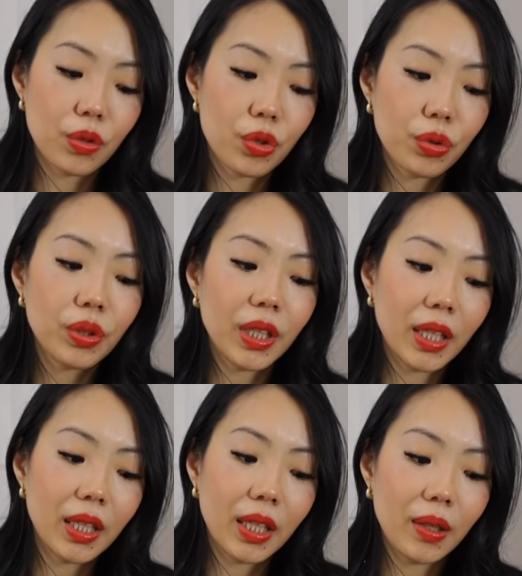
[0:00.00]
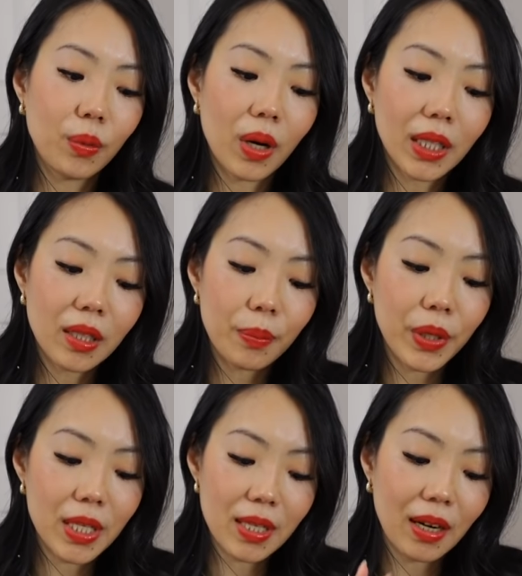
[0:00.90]
truly the one
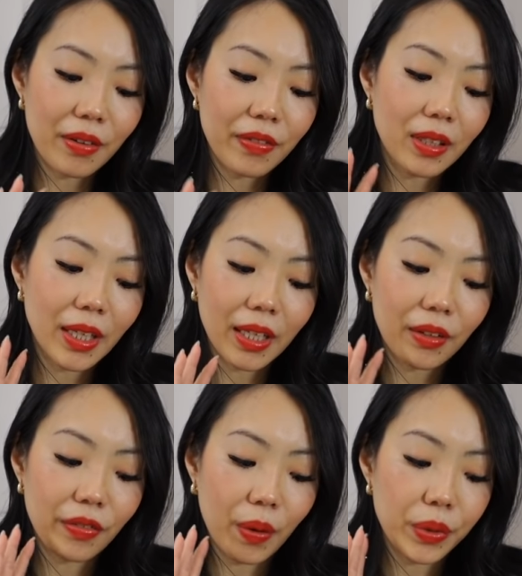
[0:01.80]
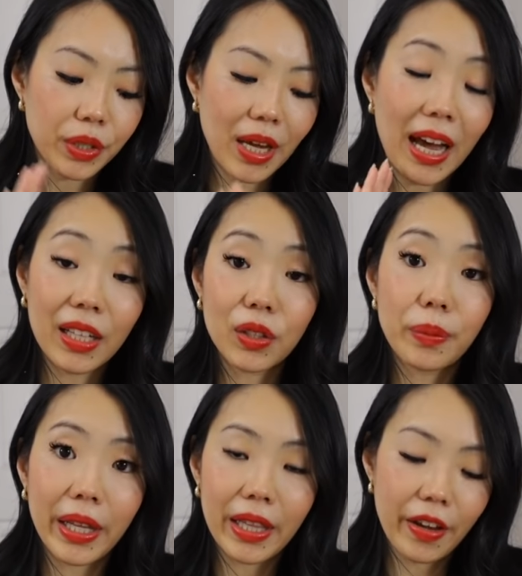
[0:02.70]
piece that I feel like if I were to add to
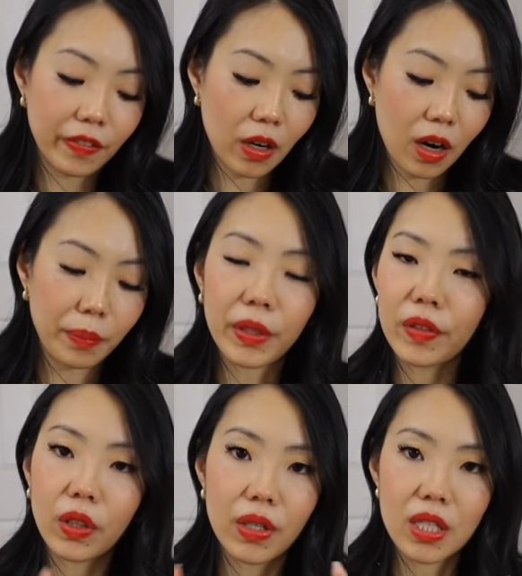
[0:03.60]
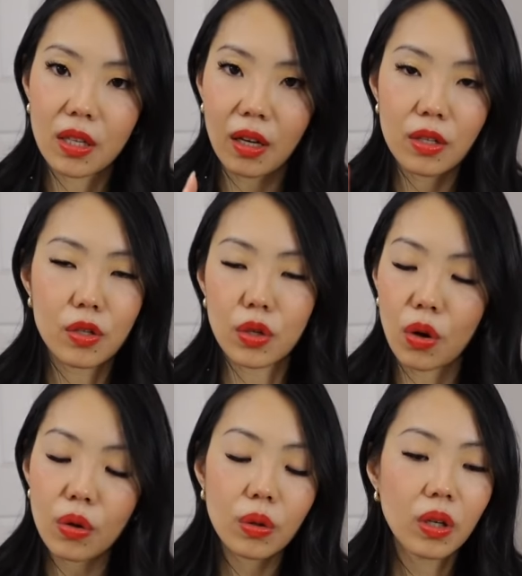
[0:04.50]
my left arm, even though it's not
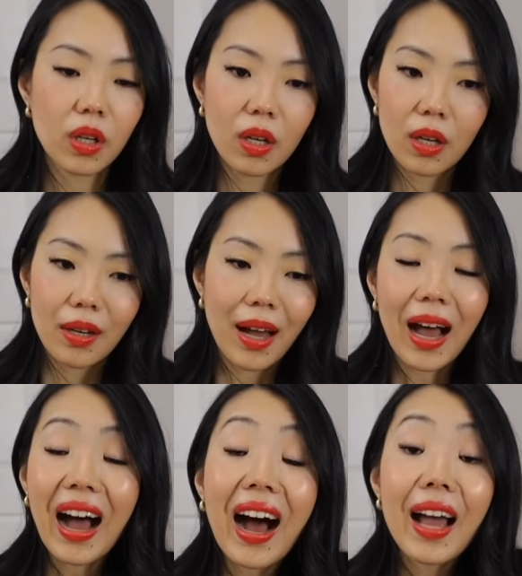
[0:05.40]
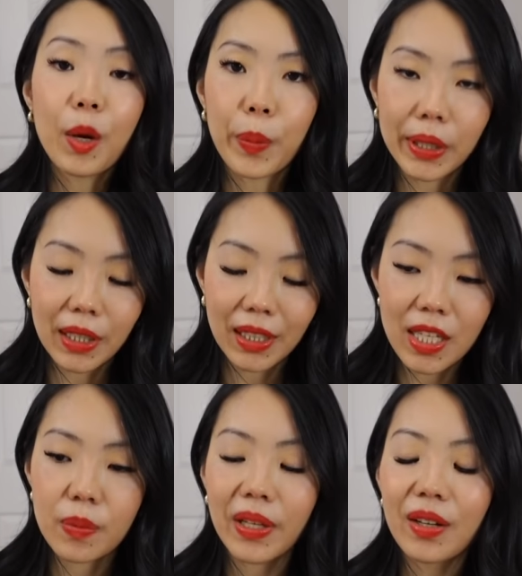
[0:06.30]
so high up on the
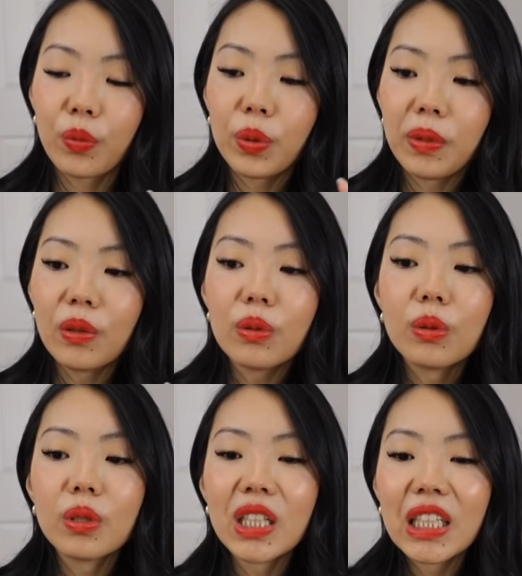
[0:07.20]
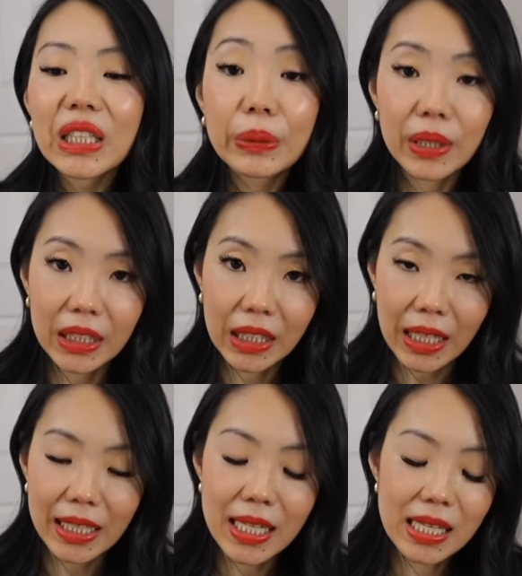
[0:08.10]
list, but it would be really, really
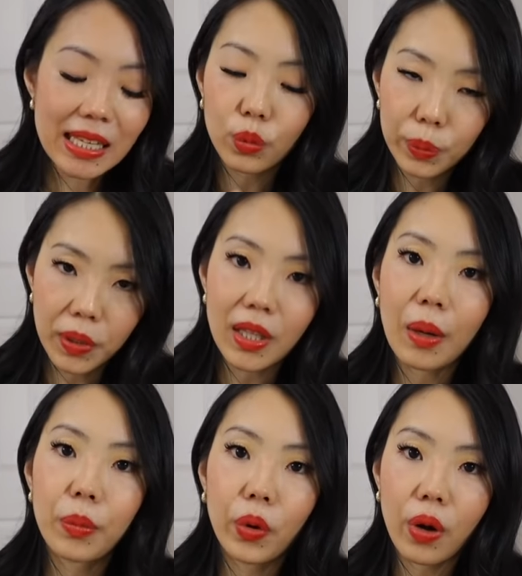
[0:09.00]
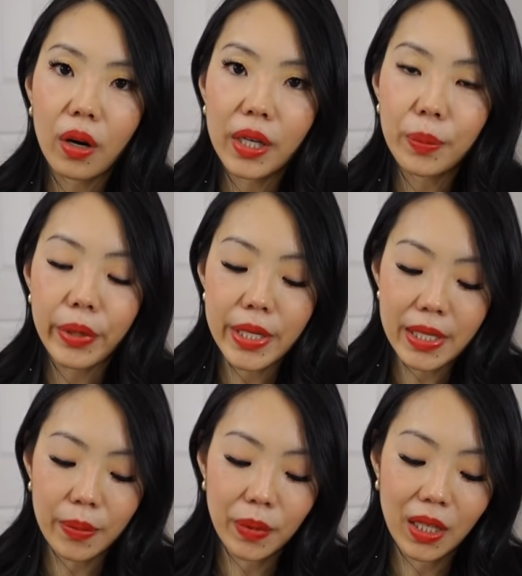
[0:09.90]
nice, would be that Bulgari
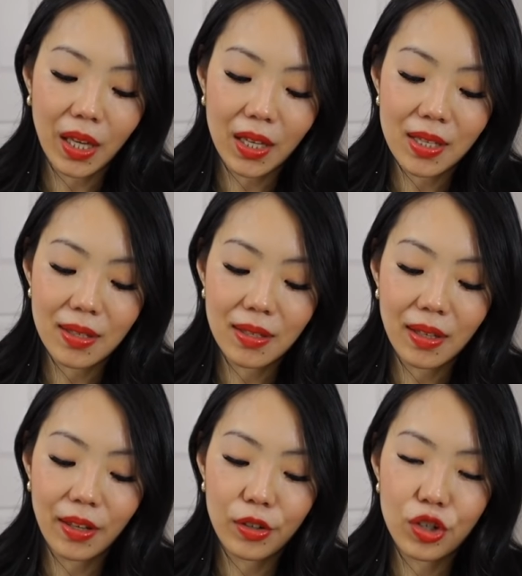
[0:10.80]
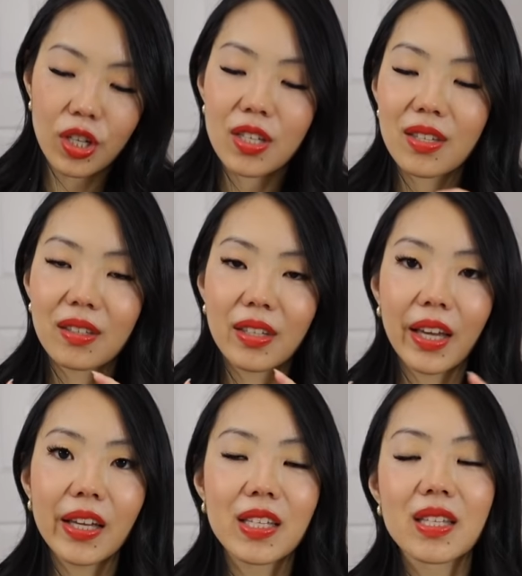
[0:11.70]
bracelet because it just
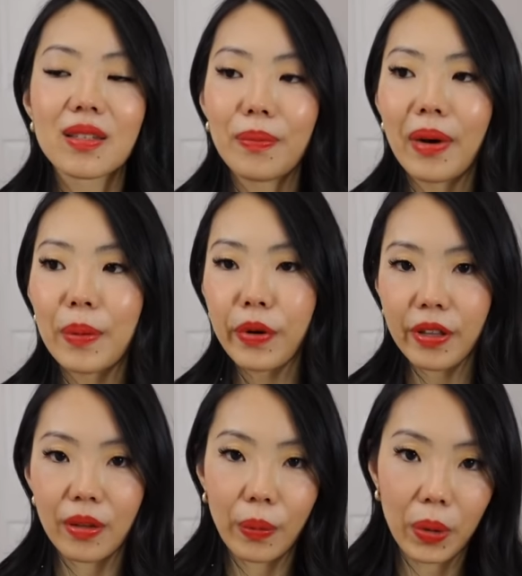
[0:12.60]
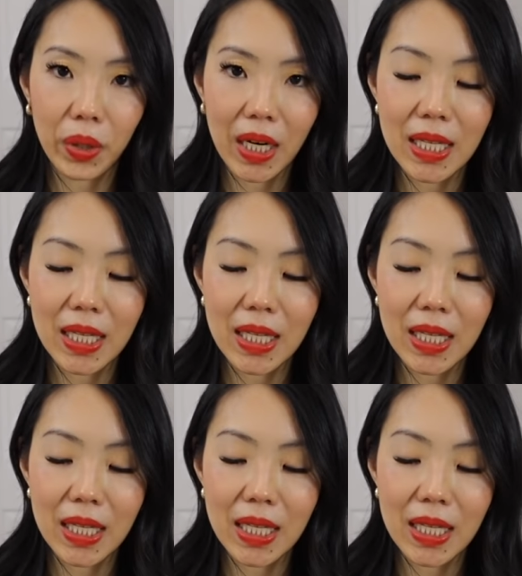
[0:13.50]
takes my breath away when I